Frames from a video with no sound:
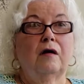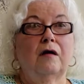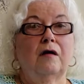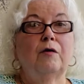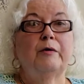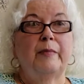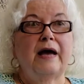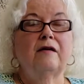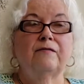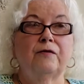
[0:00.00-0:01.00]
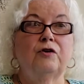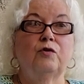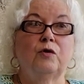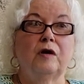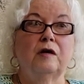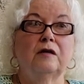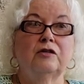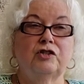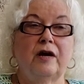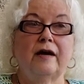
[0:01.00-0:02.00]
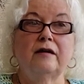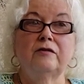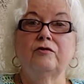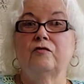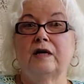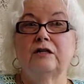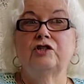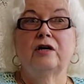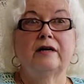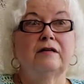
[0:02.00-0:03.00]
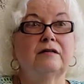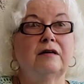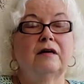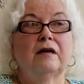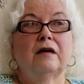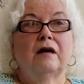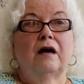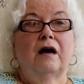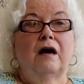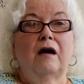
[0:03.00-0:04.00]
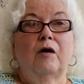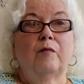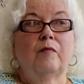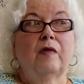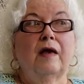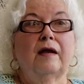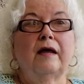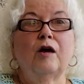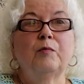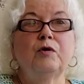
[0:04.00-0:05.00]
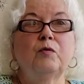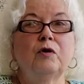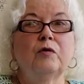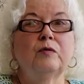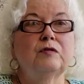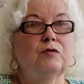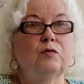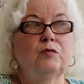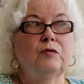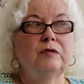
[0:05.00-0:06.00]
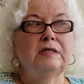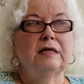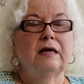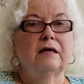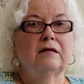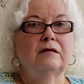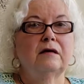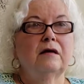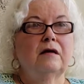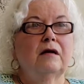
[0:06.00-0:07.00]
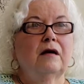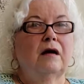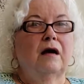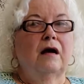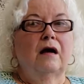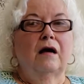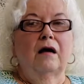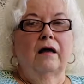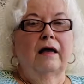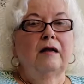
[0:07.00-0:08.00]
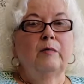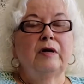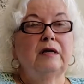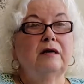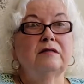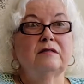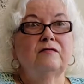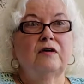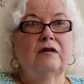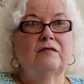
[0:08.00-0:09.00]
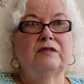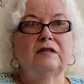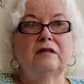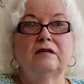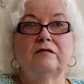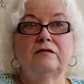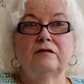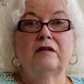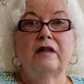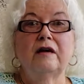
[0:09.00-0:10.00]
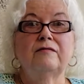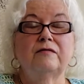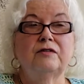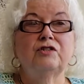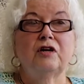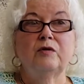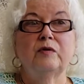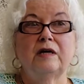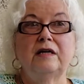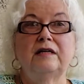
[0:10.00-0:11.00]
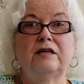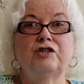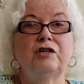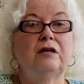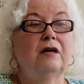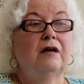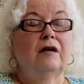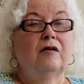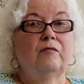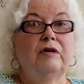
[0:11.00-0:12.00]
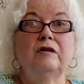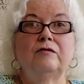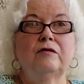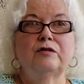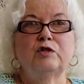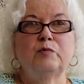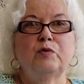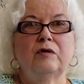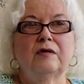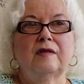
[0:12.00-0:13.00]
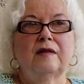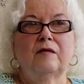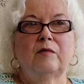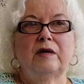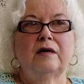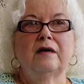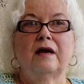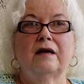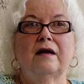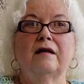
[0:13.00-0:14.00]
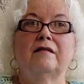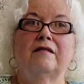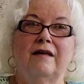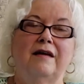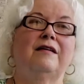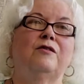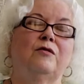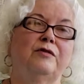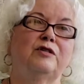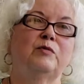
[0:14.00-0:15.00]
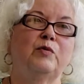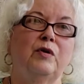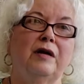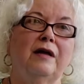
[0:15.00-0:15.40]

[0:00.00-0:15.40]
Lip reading: go to bat for your child, your grandchild, and help you work with schools and anybody else involved in the life of a child with ADHD, we need all the support that we can get, and they need all the support.